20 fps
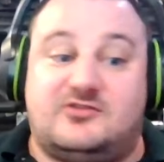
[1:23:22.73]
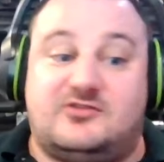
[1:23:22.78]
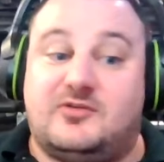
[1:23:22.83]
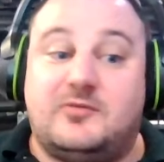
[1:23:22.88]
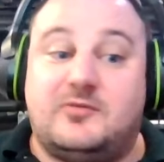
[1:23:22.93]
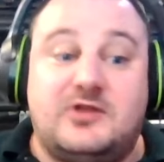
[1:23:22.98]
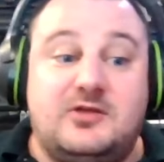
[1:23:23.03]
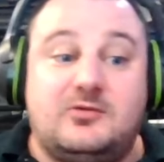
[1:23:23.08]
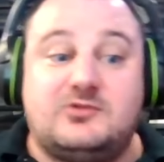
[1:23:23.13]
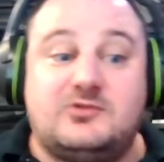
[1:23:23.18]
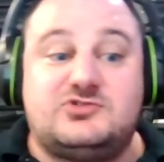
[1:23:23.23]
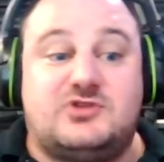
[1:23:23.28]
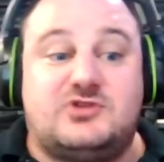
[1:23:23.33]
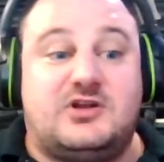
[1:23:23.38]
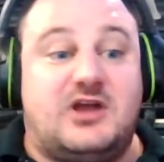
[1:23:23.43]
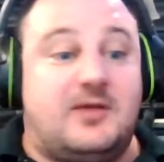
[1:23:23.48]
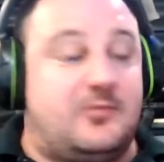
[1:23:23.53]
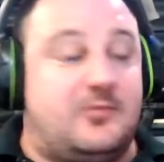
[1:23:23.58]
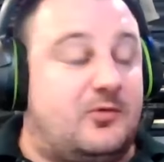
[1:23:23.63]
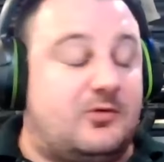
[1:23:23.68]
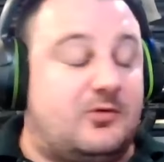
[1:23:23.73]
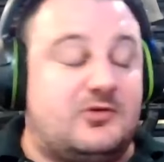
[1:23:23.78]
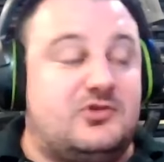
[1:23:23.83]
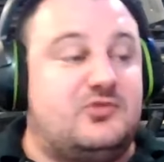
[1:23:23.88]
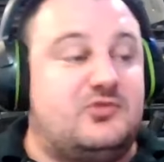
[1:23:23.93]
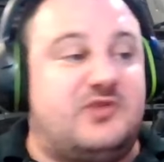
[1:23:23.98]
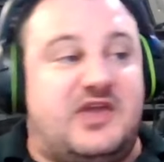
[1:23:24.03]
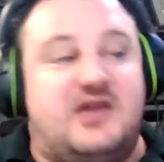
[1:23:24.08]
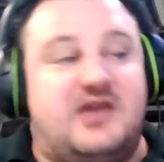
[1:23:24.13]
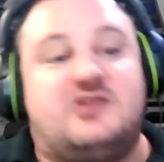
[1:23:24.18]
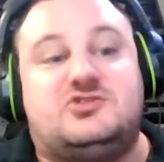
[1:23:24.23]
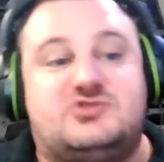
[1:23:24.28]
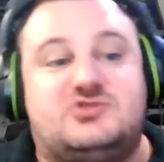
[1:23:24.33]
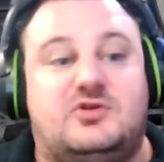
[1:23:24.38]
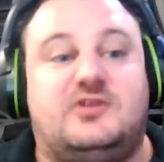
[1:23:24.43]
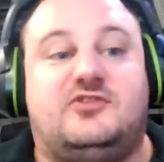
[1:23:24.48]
Somebody will join up, or you can join.